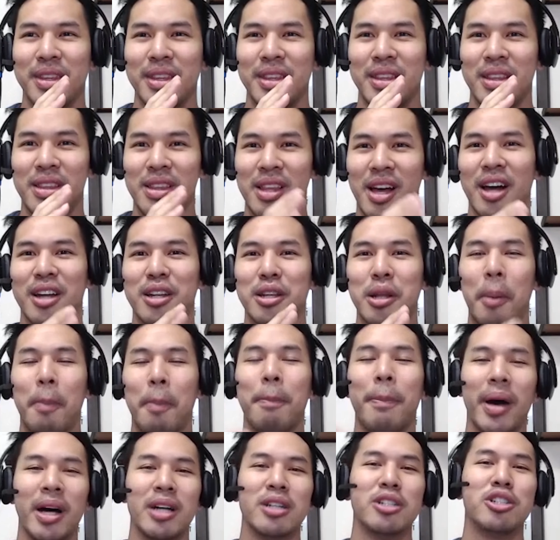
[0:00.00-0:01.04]
not the
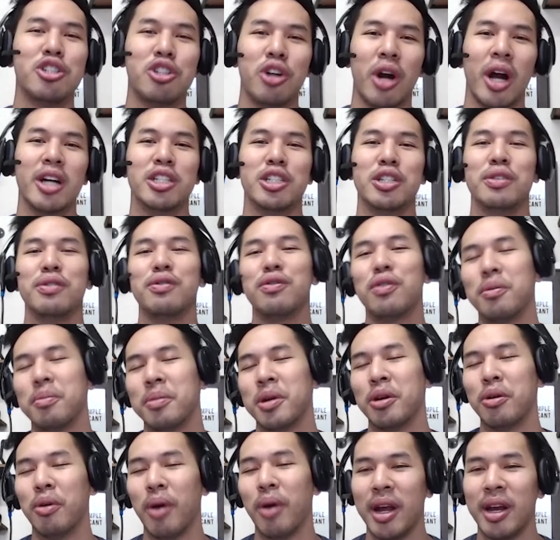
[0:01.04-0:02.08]
best strategy for
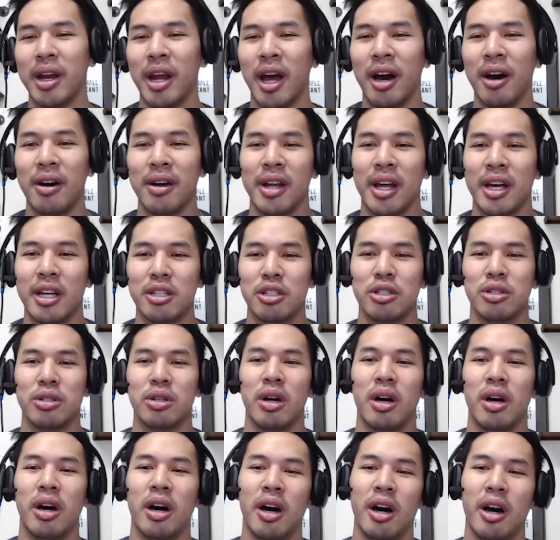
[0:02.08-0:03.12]
me right now. And that's
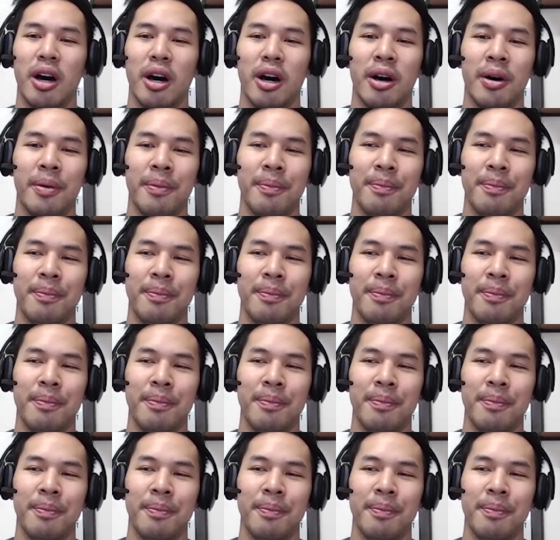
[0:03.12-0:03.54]
uh,